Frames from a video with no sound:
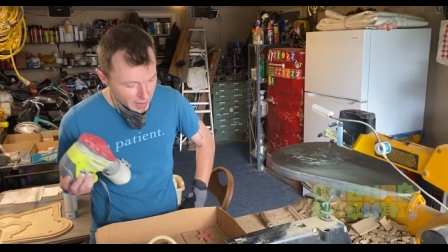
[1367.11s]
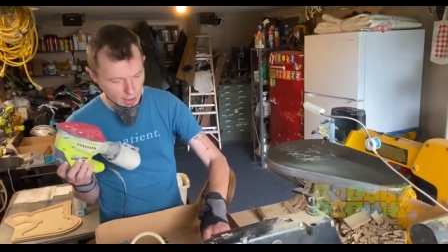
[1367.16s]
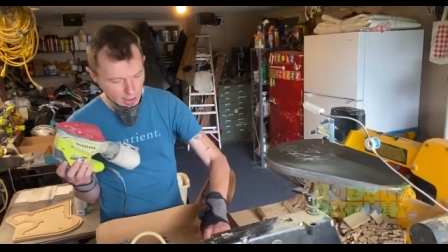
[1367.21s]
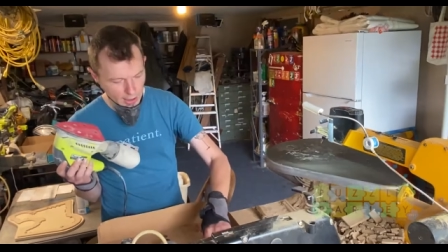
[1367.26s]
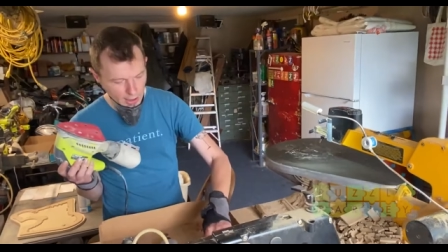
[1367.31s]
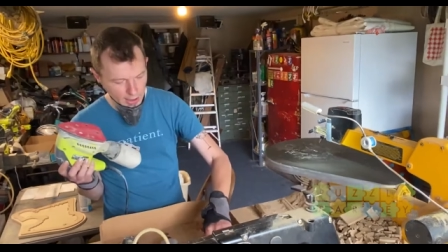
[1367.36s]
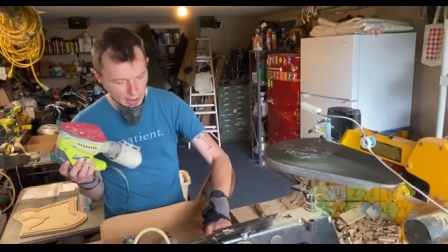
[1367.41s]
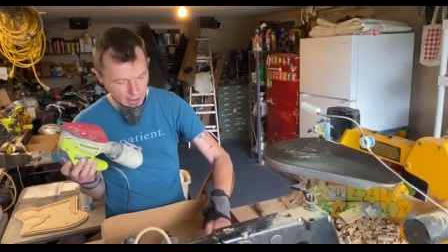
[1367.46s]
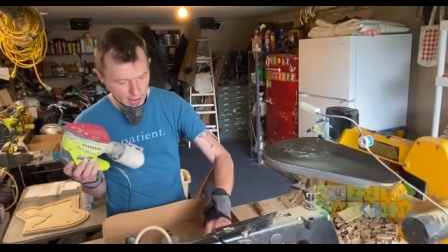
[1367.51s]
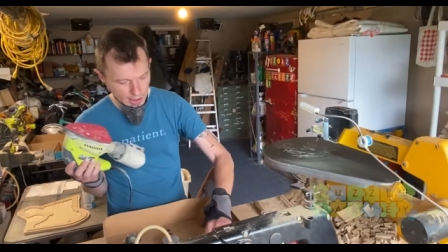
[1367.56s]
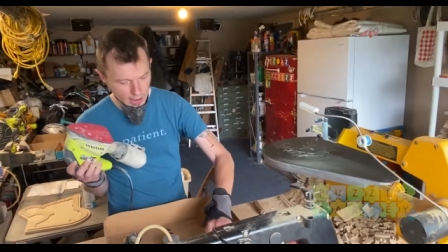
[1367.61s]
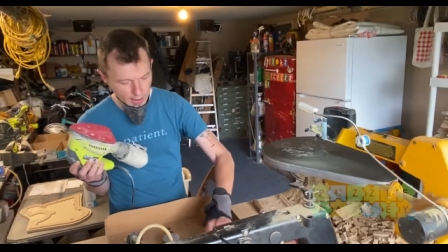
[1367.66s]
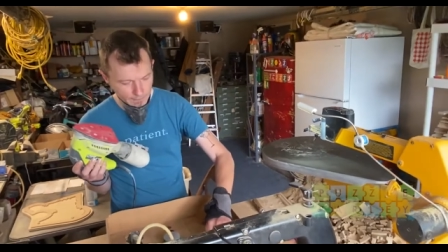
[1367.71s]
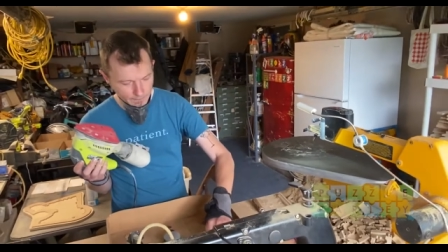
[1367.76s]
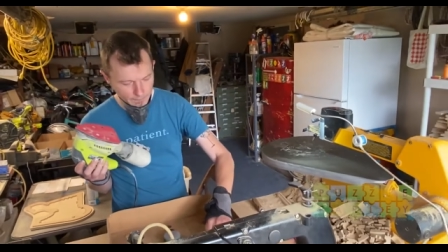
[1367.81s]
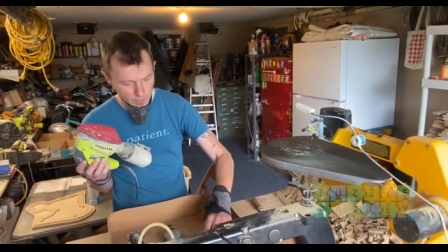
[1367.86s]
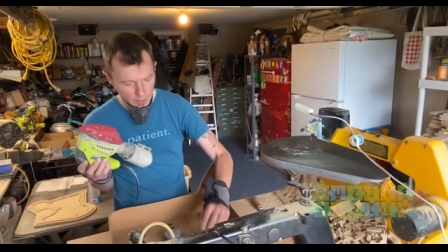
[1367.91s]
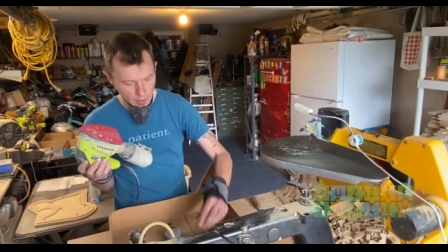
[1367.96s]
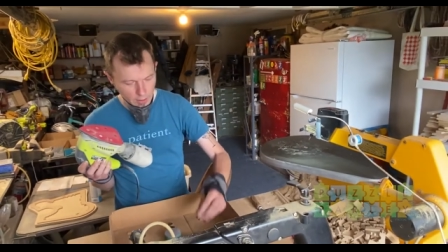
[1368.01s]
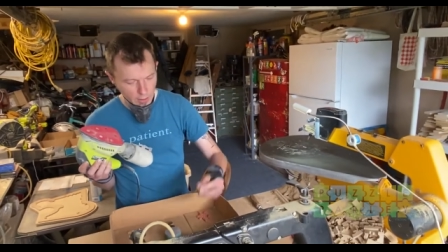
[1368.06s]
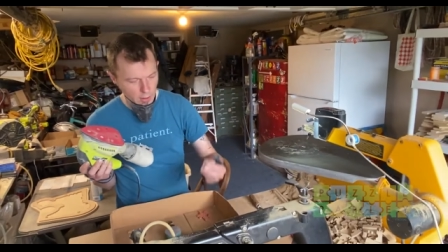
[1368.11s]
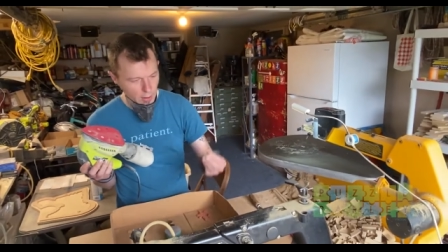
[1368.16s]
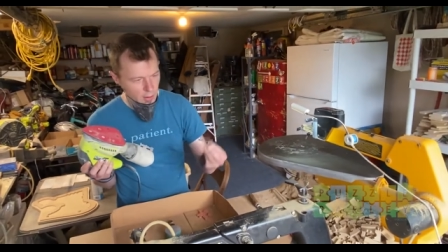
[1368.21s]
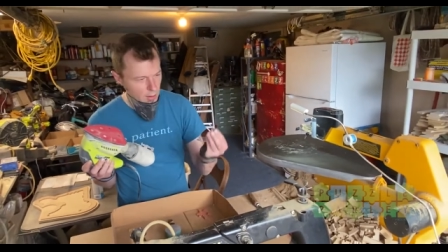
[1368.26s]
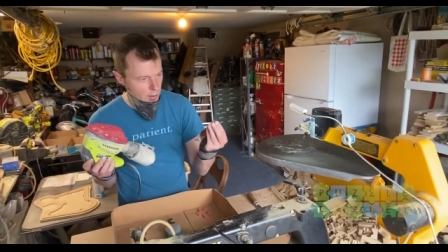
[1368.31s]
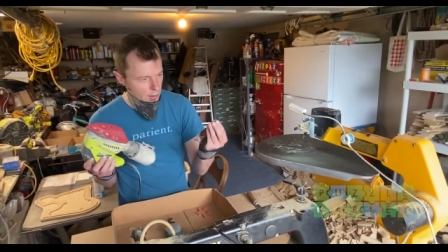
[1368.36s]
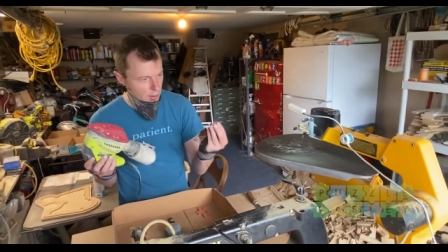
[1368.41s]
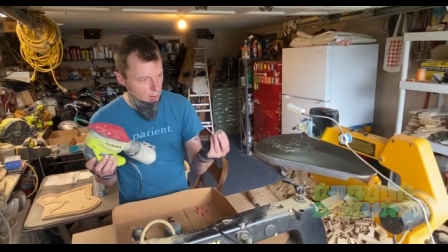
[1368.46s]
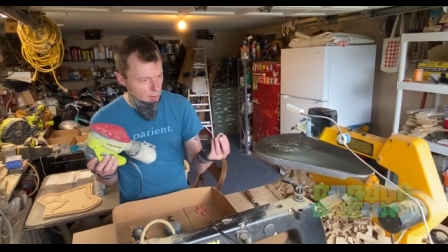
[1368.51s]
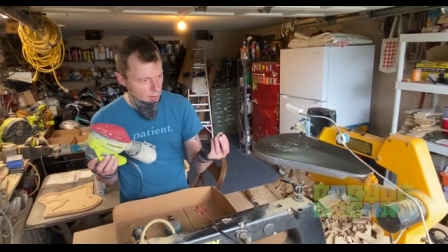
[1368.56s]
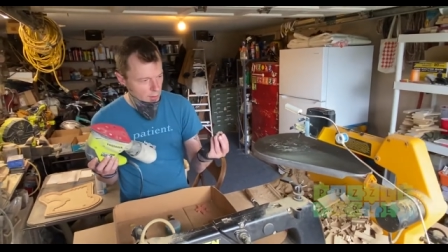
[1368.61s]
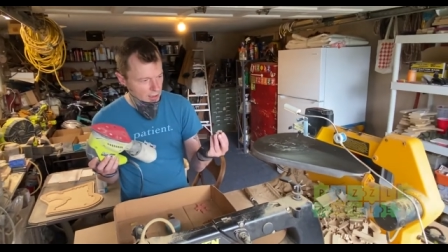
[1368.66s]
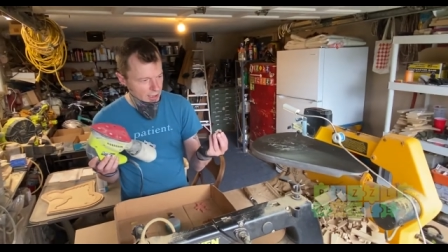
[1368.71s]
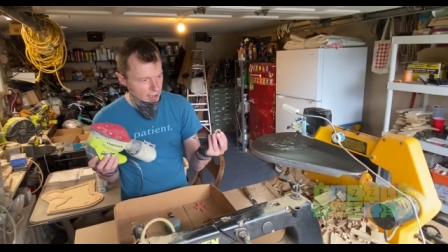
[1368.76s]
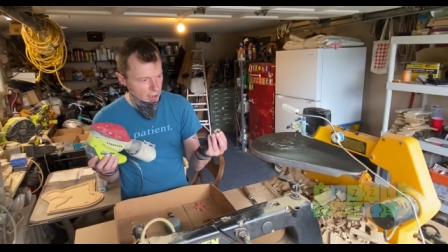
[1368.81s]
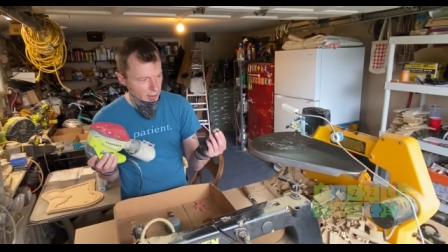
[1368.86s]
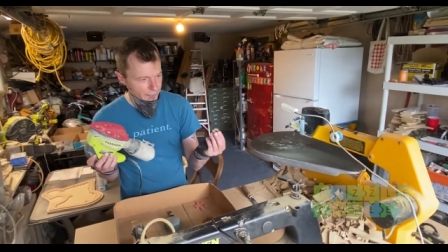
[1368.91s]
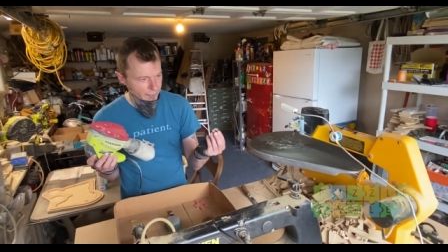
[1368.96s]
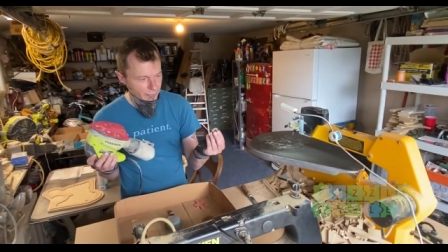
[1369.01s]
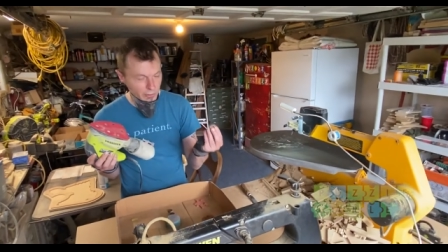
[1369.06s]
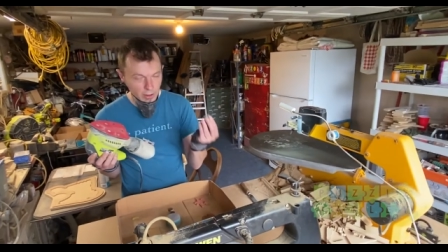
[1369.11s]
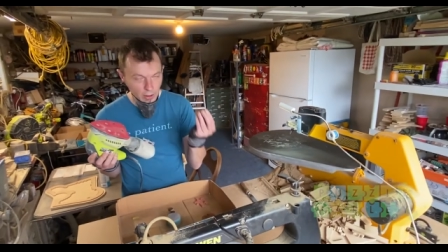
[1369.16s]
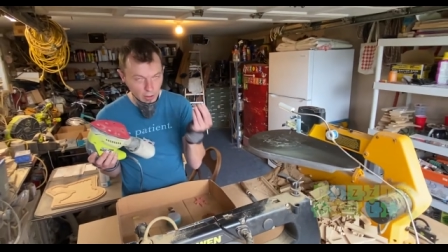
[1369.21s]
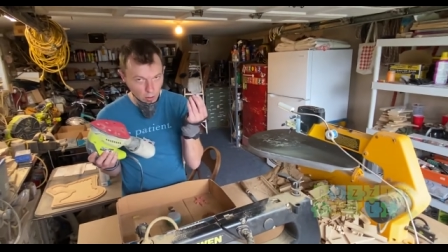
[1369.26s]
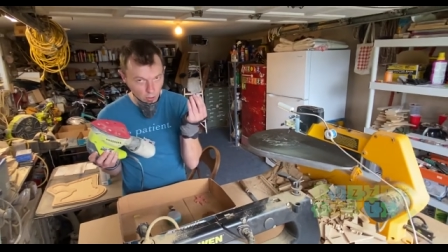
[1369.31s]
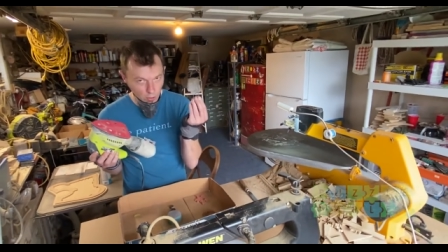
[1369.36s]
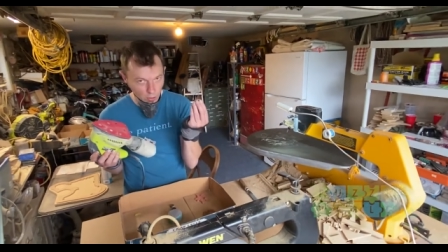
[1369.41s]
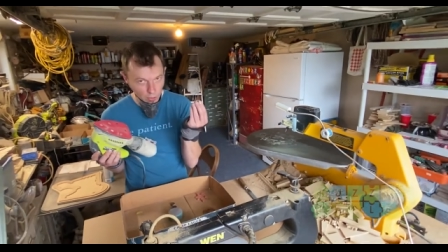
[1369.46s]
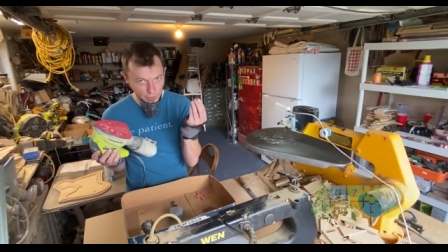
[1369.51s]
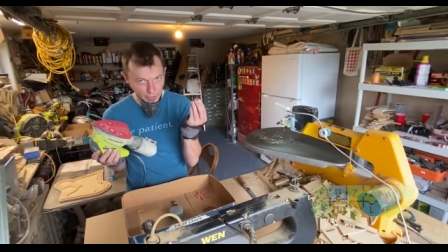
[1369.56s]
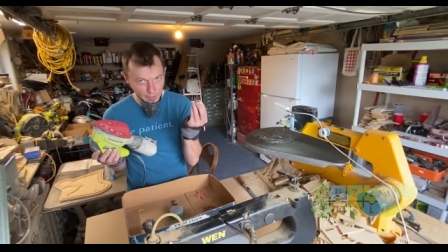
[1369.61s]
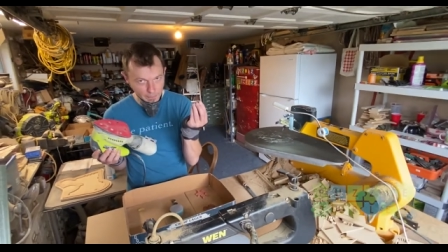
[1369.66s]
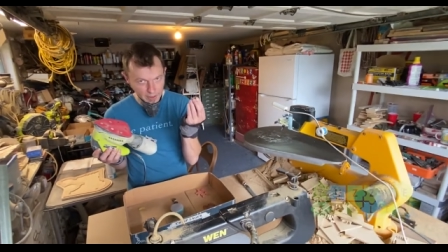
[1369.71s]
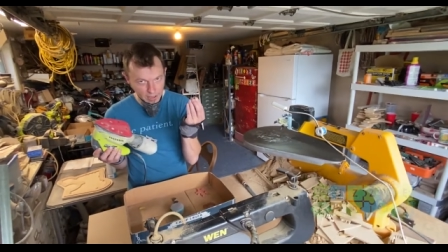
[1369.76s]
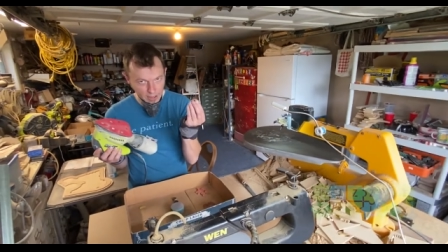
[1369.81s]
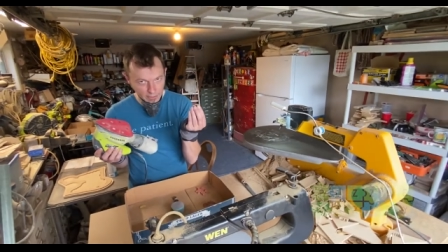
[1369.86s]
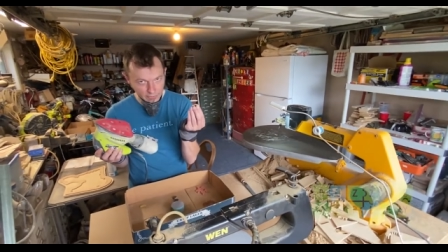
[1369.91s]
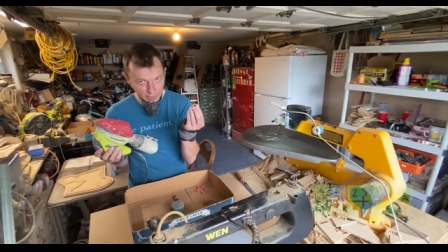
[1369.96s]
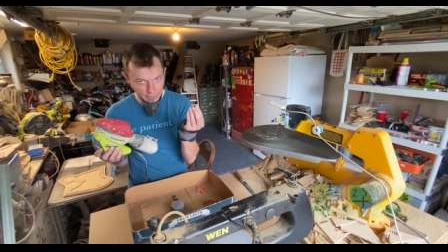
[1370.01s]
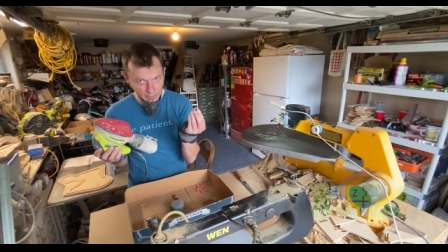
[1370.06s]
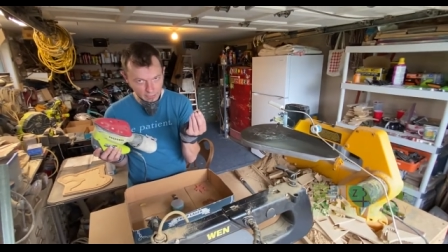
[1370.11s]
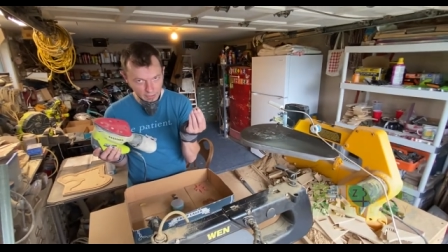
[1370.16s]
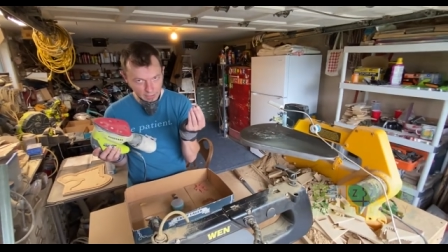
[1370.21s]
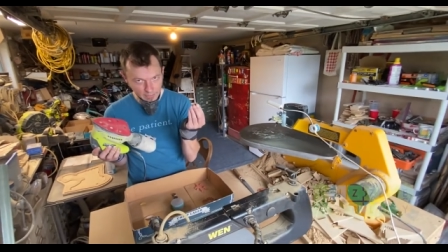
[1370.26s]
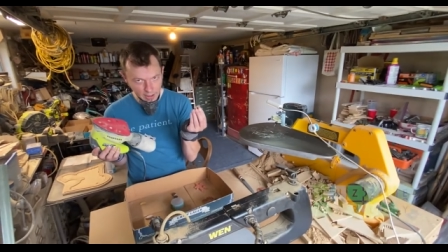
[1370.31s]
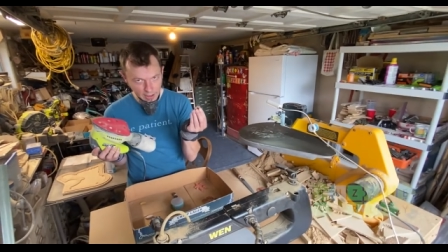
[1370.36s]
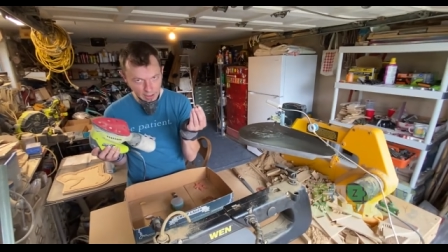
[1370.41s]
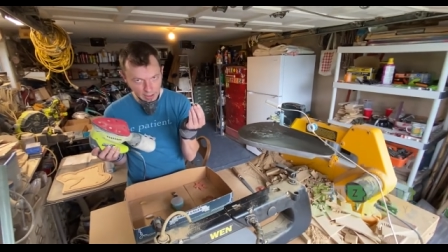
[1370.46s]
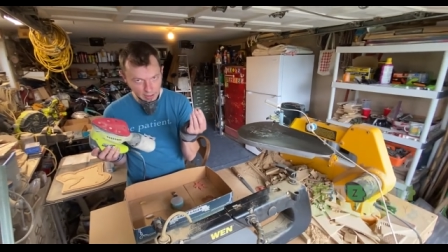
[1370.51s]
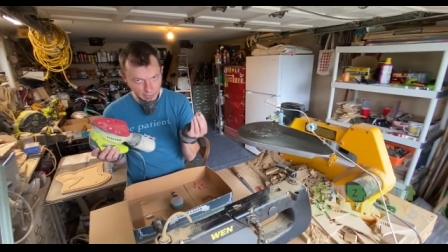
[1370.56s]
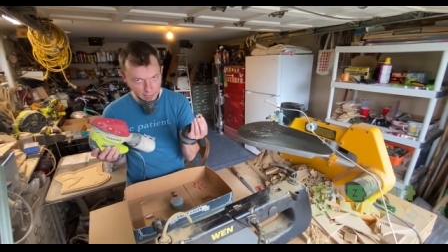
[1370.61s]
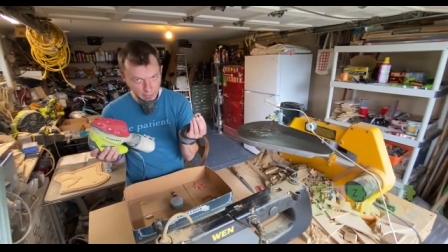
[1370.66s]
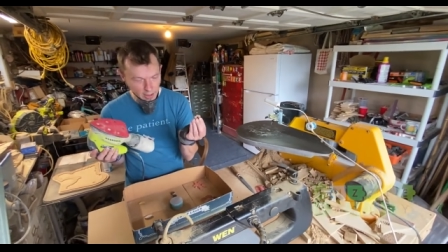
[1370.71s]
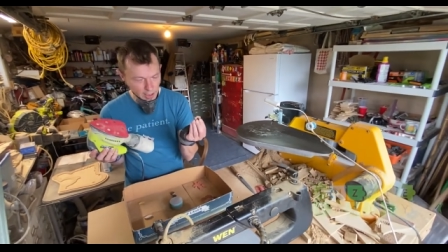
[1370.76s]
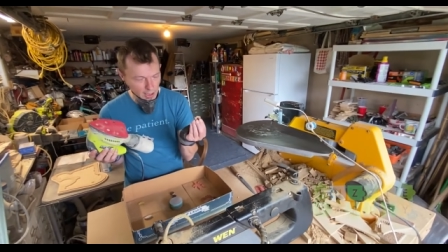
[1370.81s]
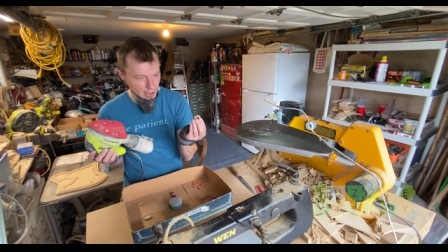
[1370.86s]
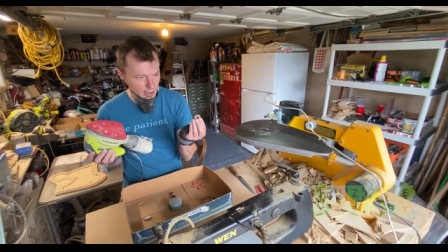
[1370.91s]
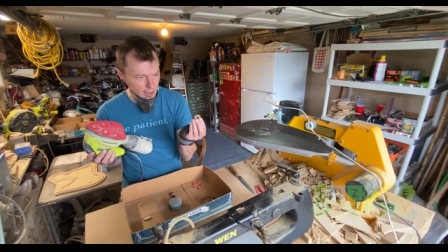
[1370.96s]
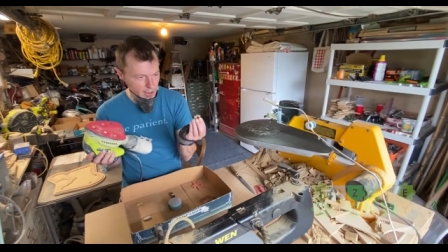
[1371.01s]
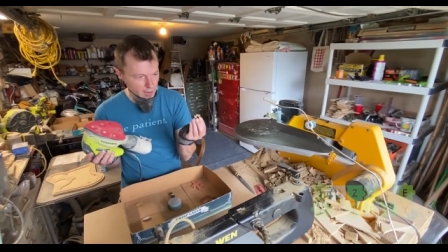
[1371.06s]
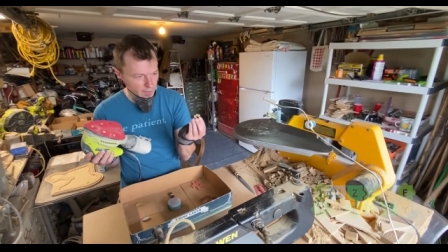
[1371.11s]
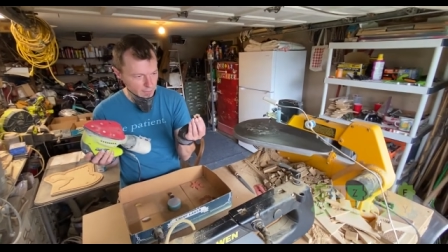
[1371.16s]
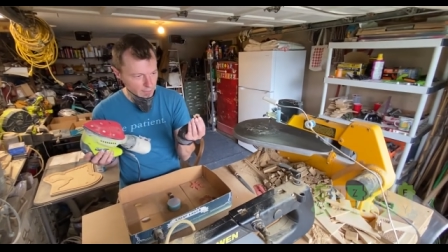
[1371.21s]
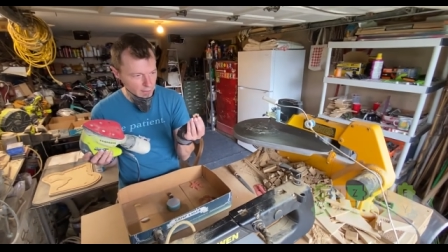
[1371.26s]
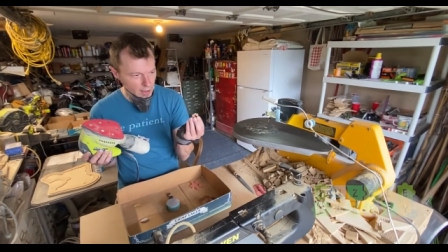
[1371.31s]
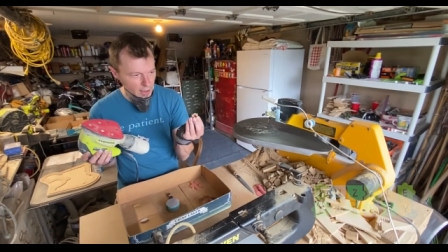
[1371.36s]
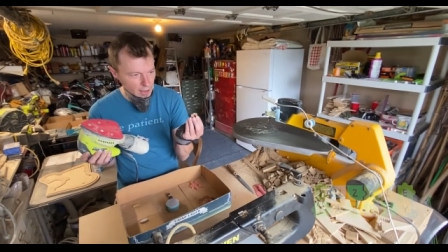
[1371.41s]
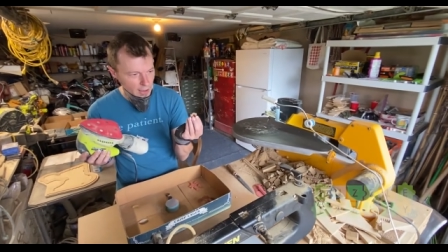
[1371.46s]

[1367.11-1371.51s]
I carefully hold the pieces in my other hand.